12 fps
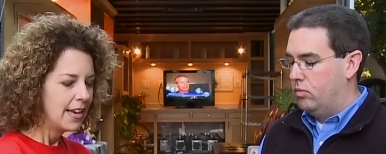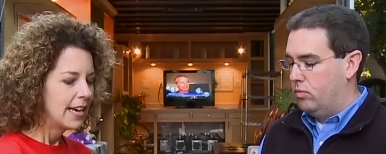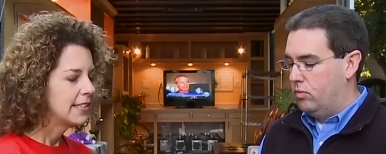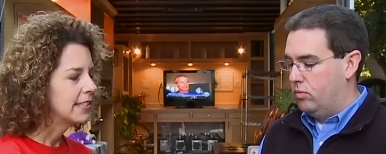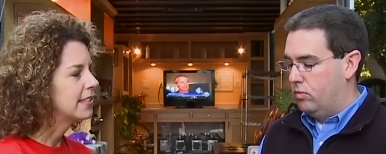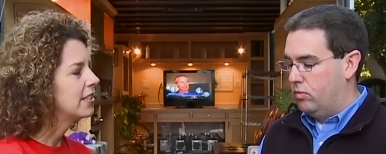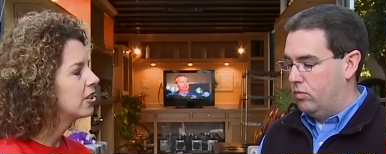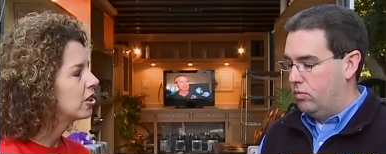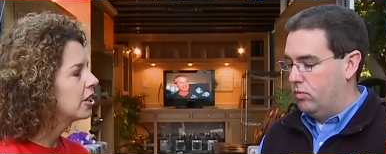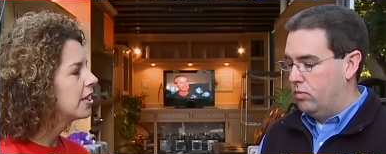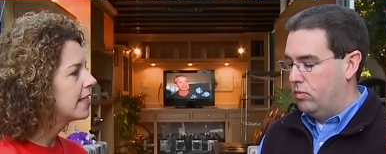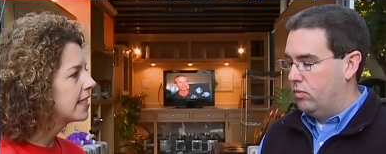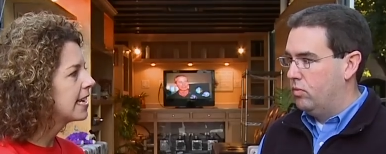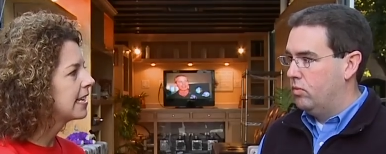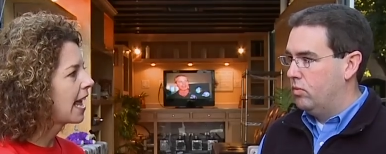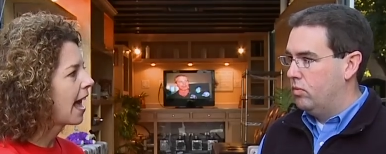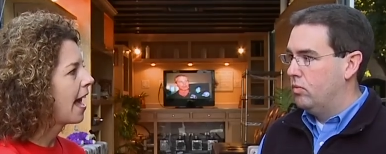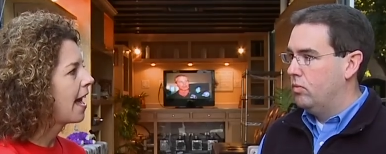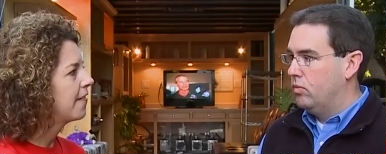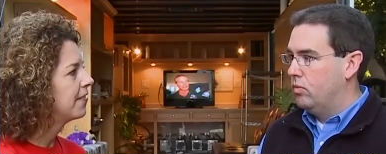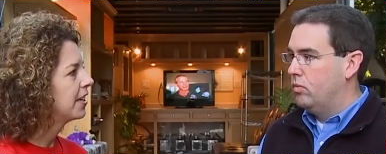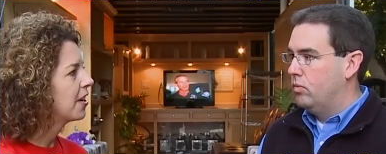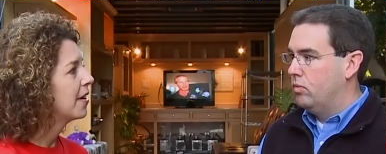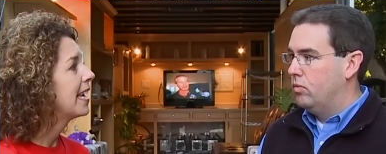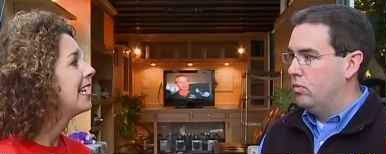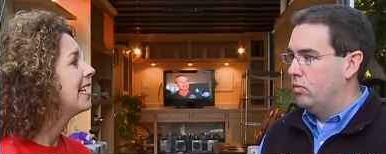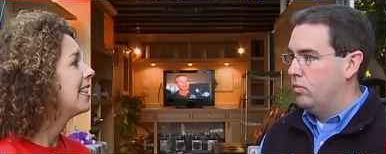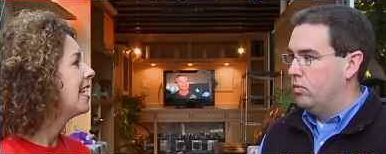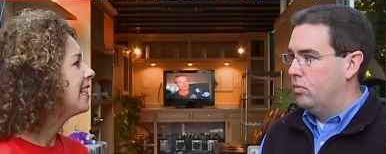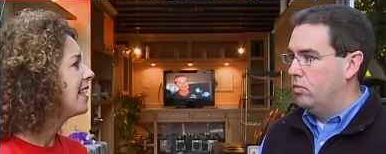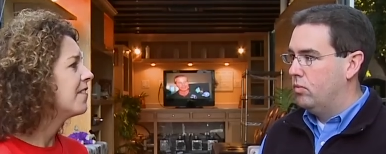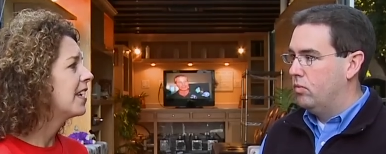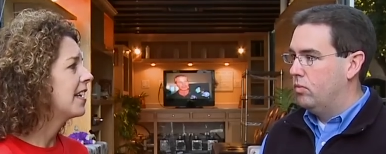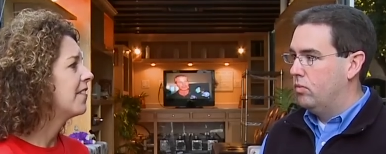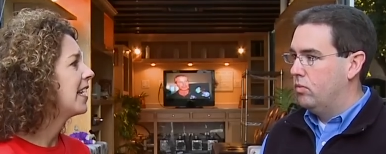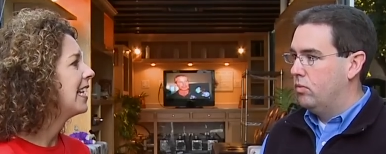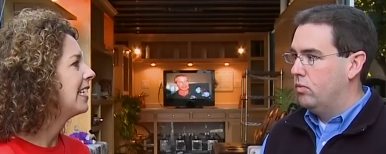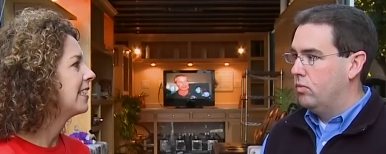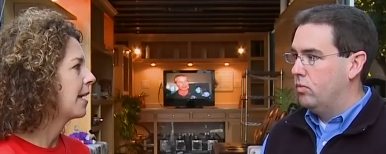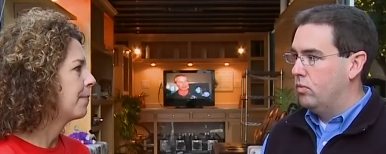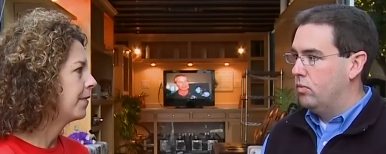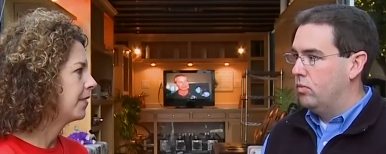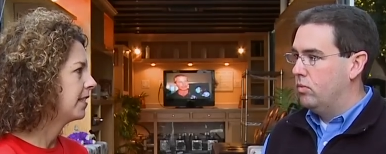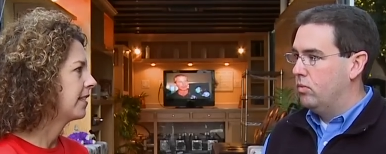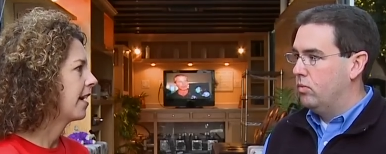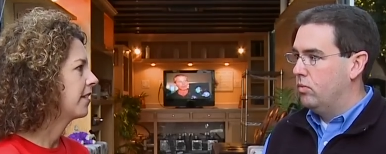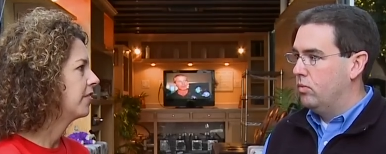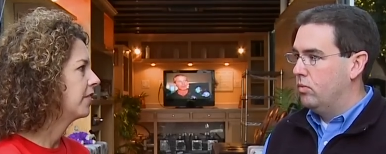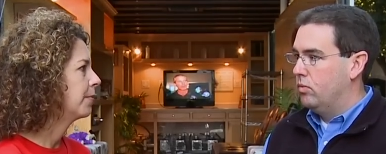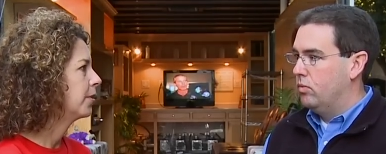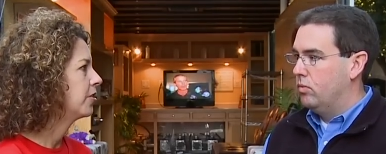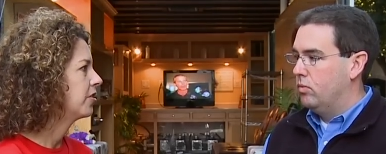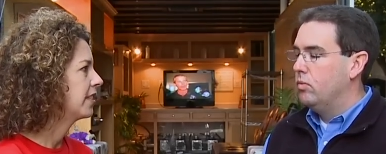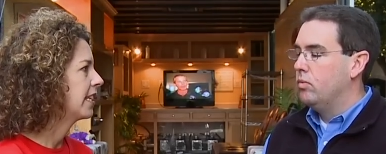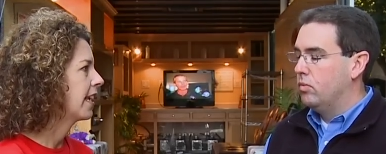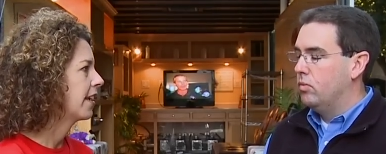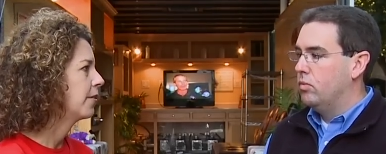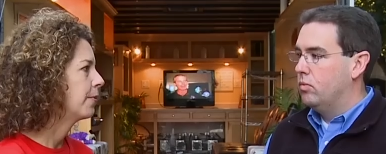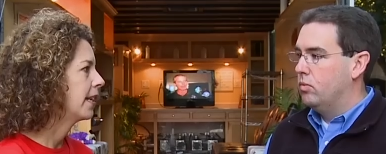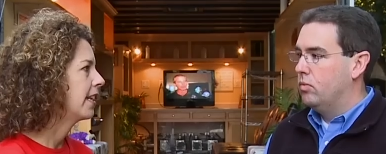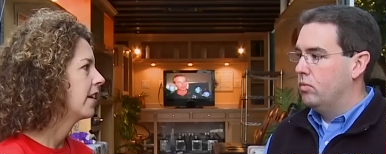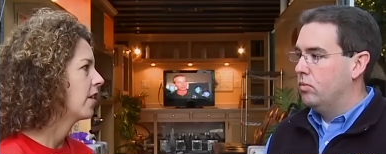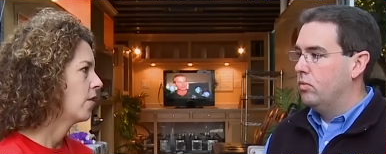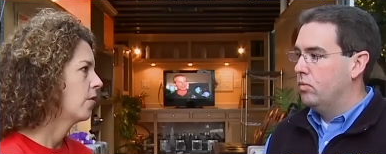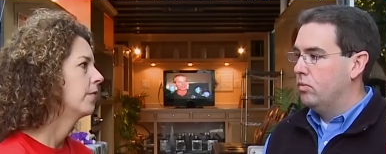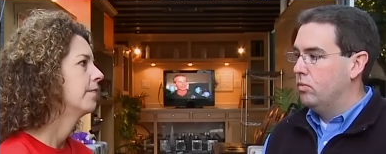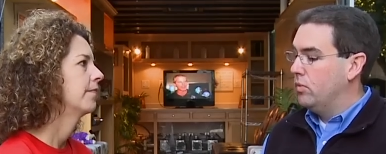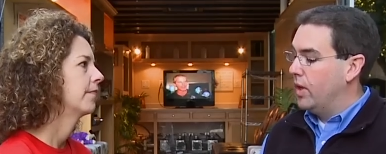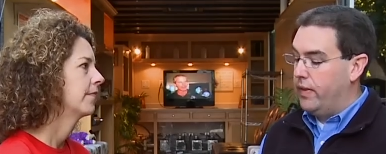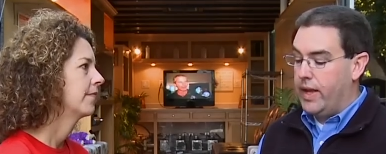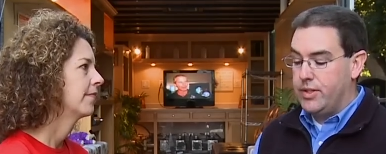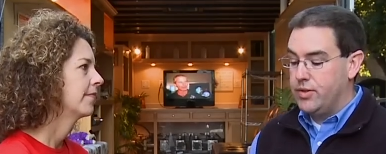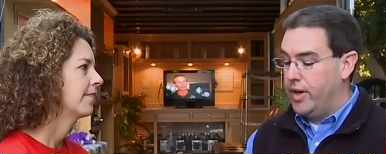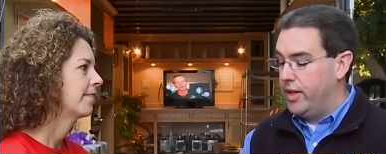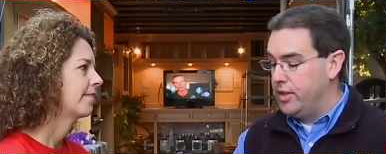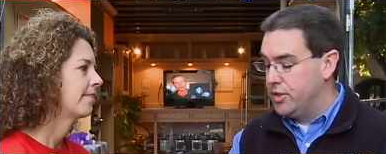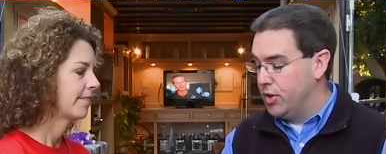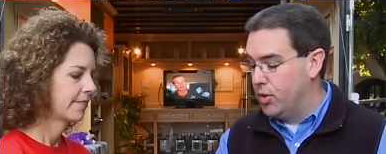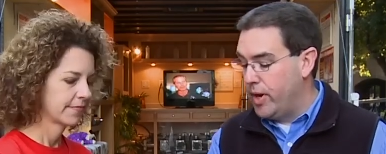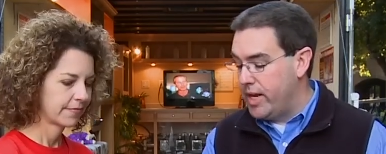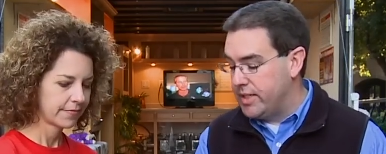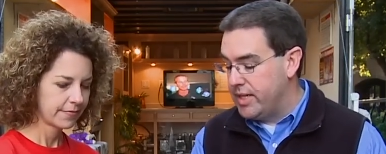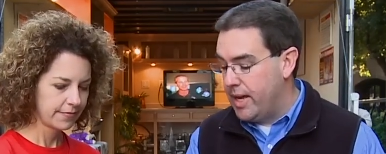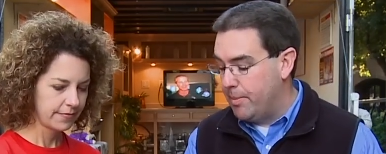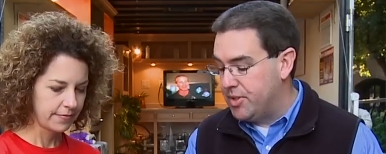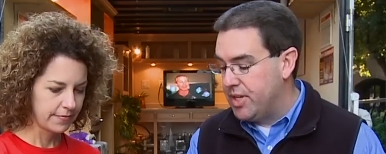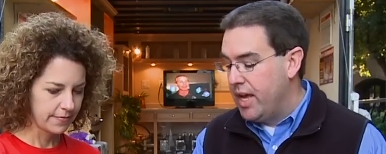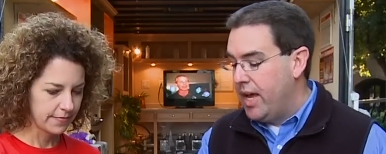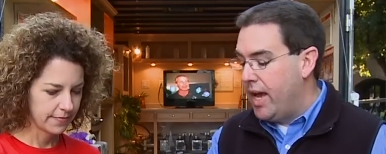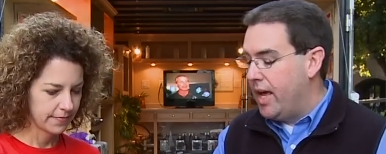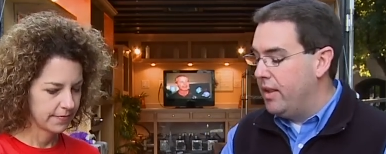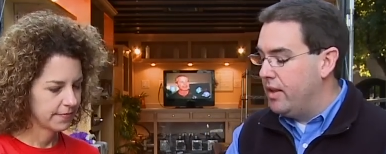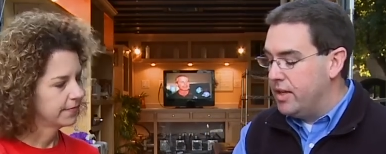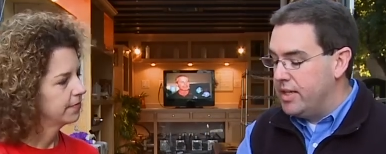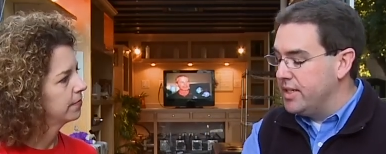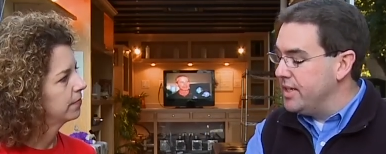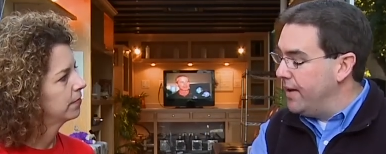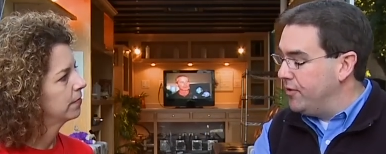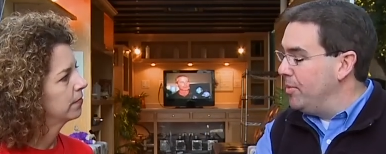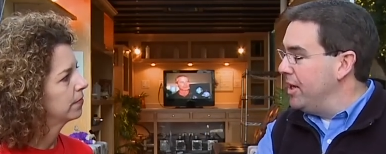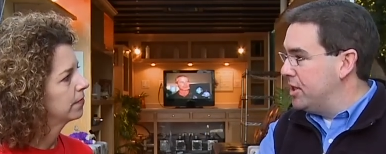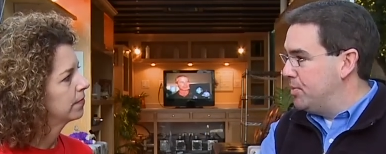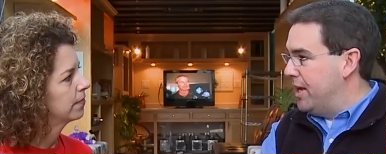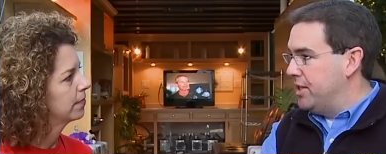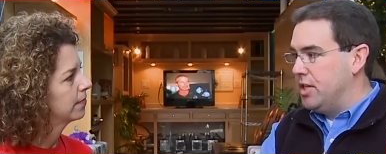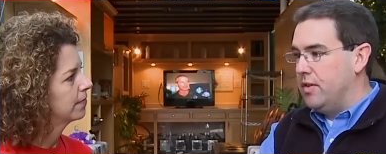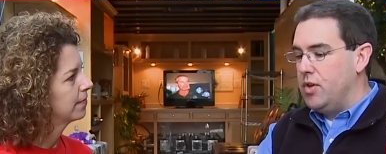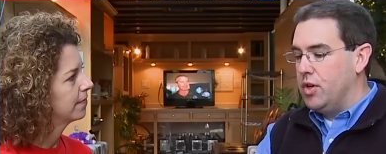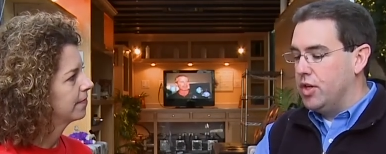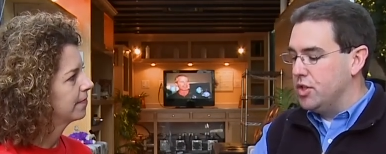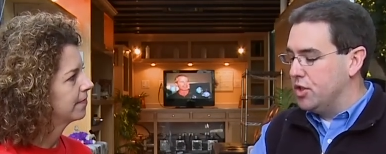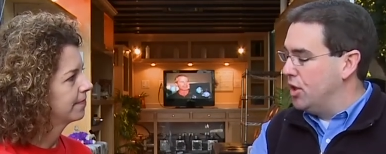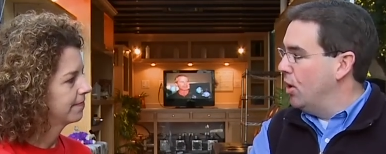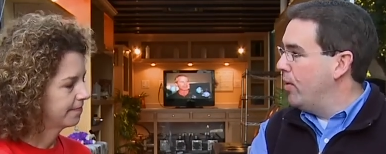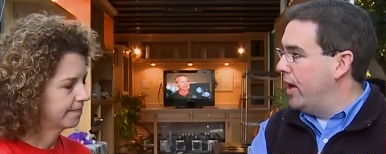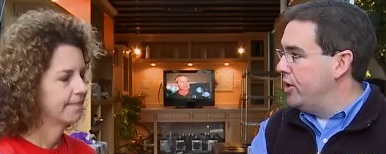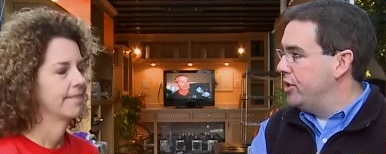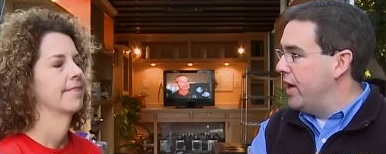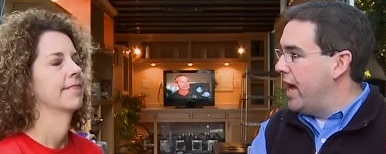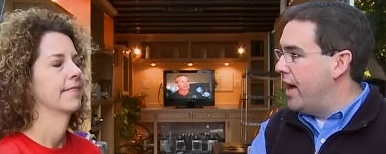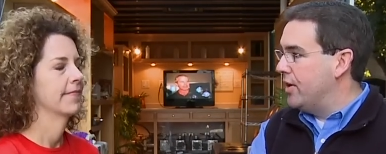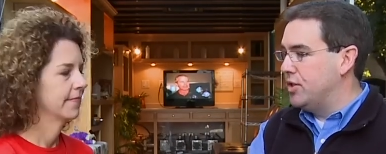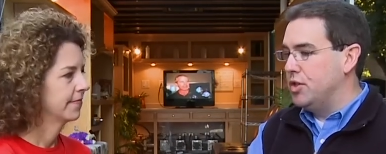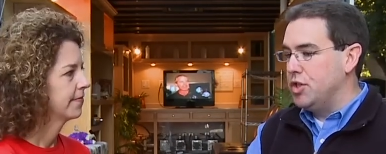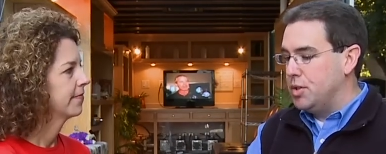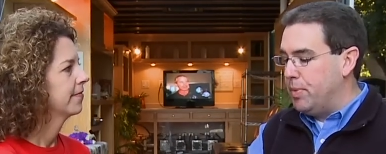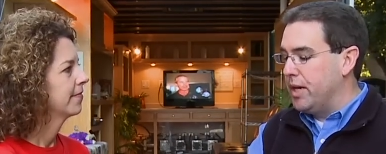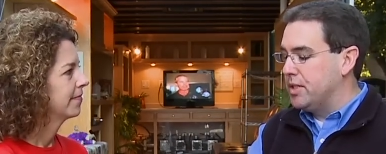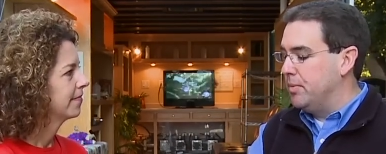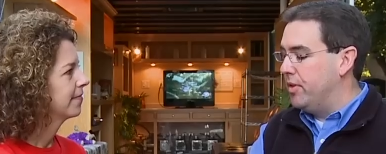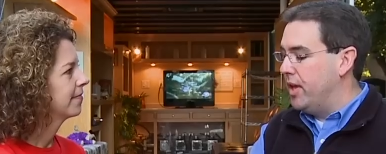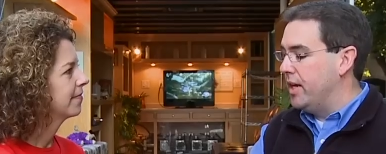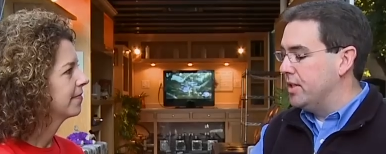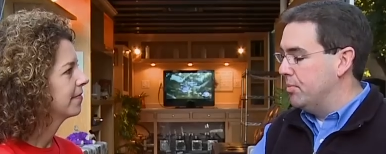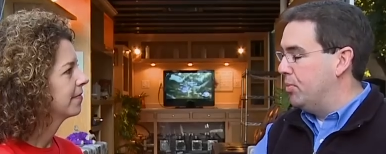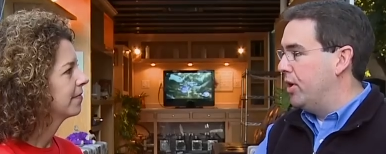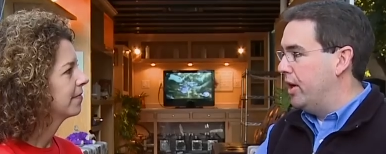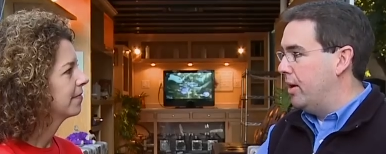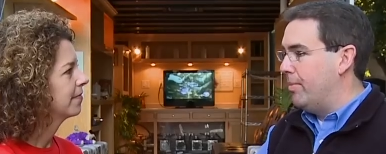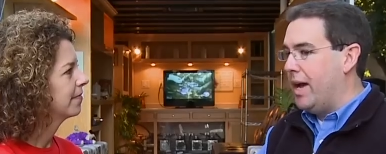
Speaker 1: it's just, it's a good thing to have, you know, in, in the event of any type of disaster emergency that you're ready to go.
Speaker 2: And that's great. These are great tips. And it doesn't have to be expensive. You could just go around your house and just pick some things and put it in a